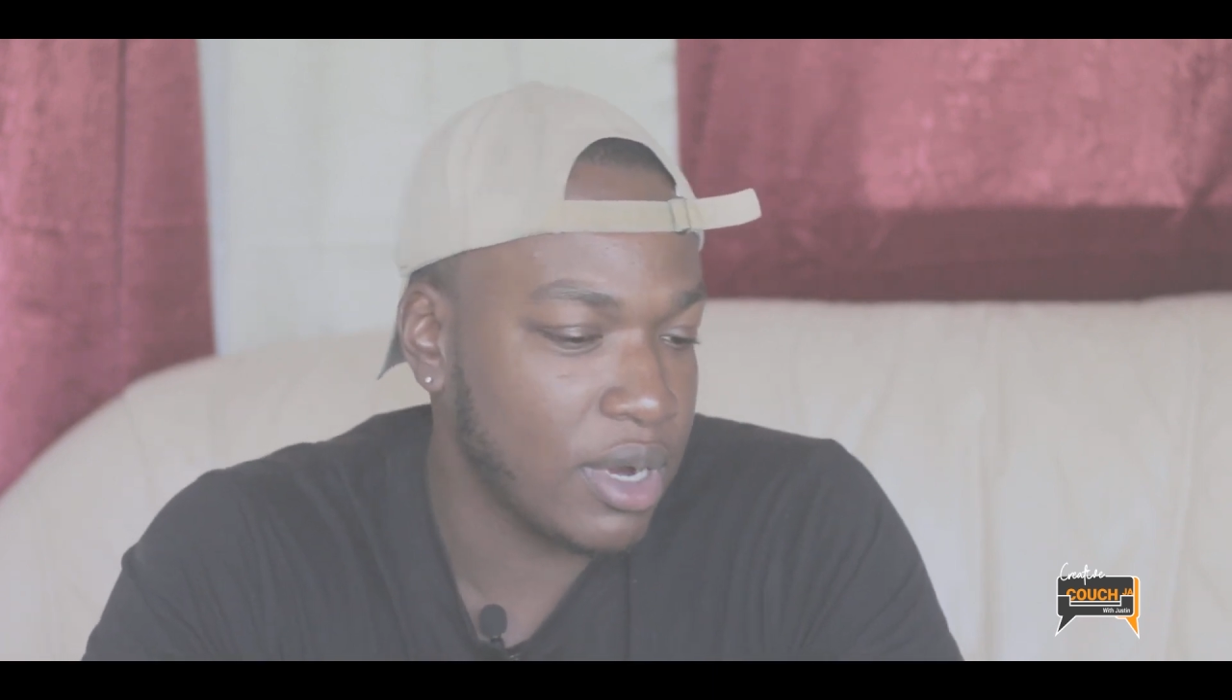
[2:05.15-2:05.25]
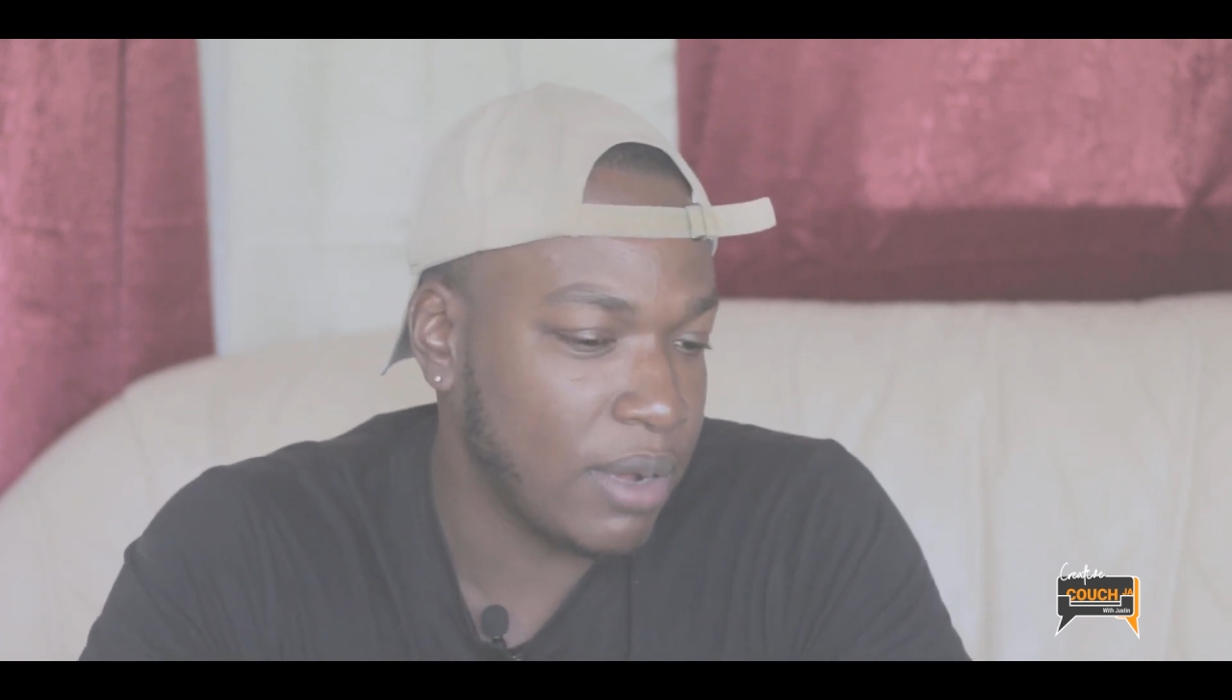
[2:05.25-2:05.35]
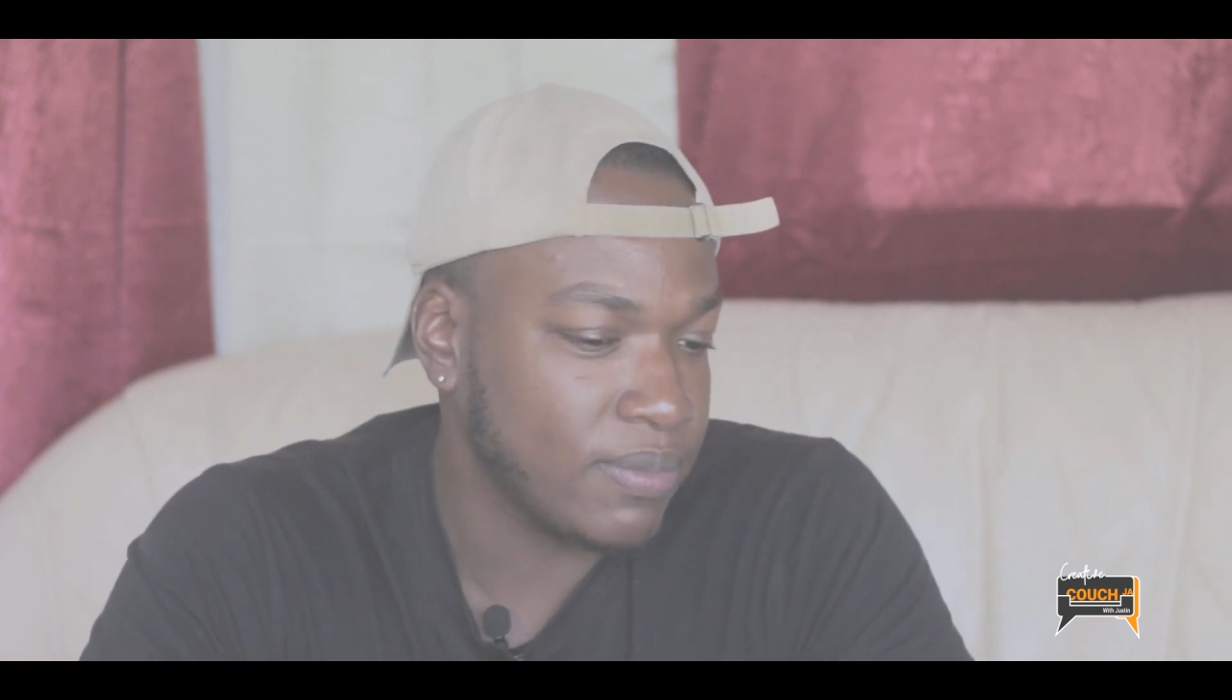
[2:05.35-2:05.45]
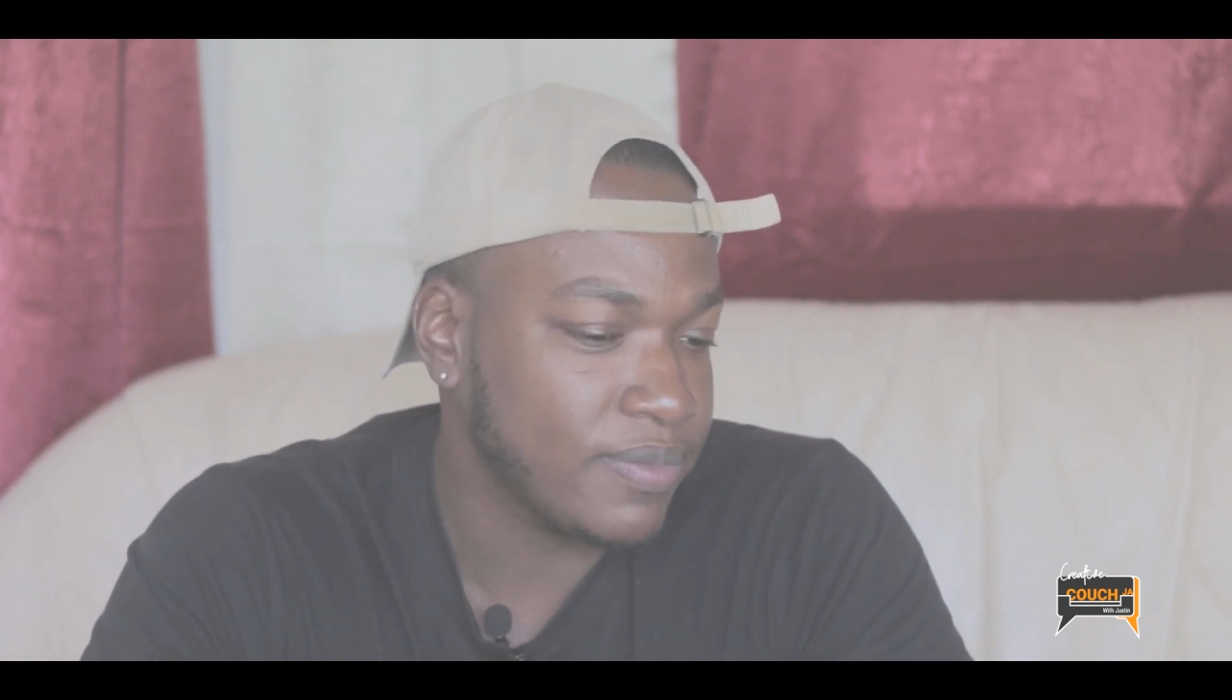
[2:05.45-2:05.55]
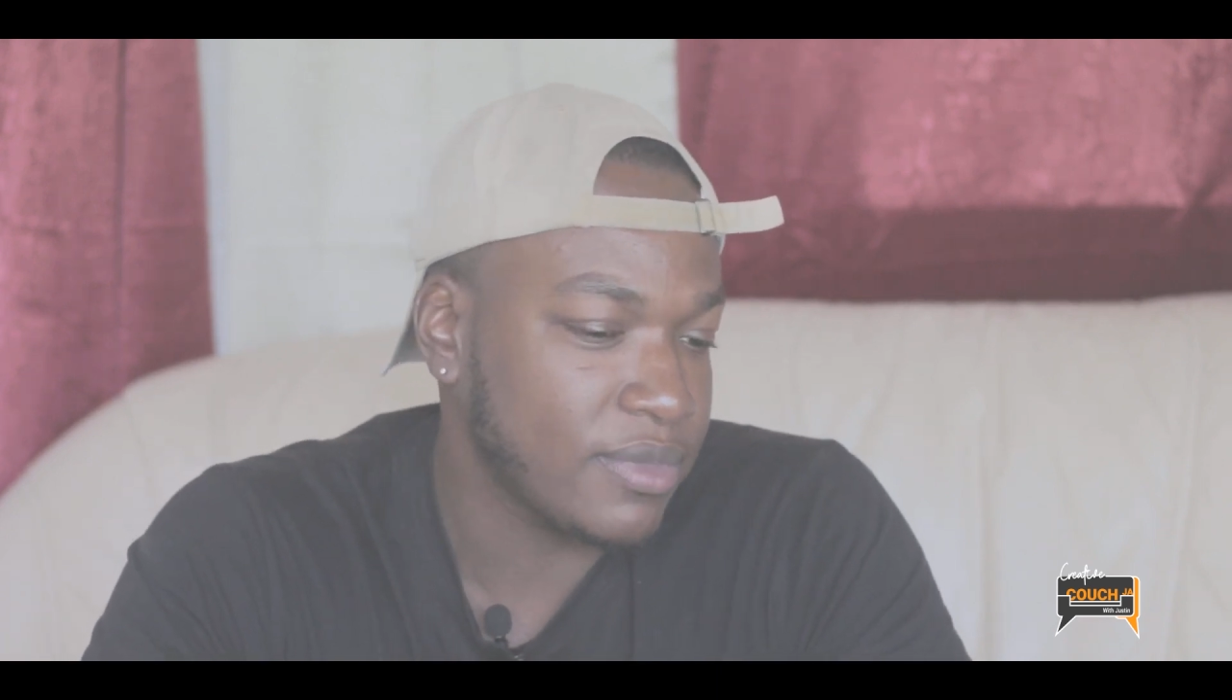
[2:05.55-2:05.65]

the gram,